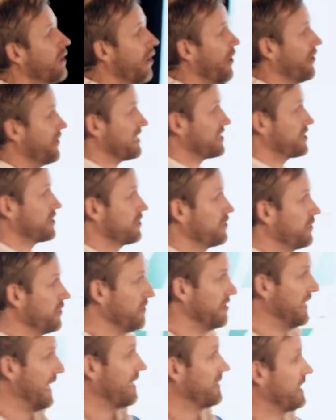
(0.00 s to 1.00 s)

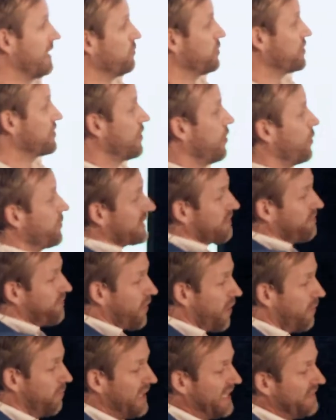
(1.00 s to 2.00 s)
understood that. I was going
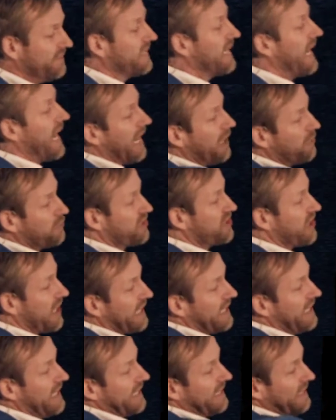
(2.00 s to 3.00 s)
from living
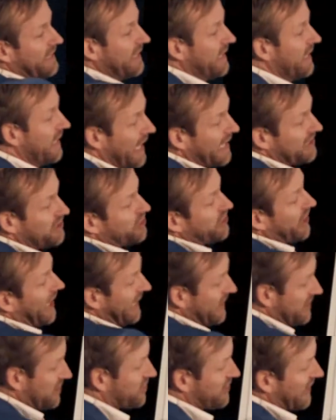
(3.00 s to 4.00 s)
outside in and
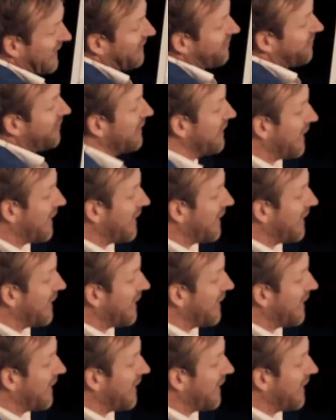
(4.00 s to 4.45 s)
changed that,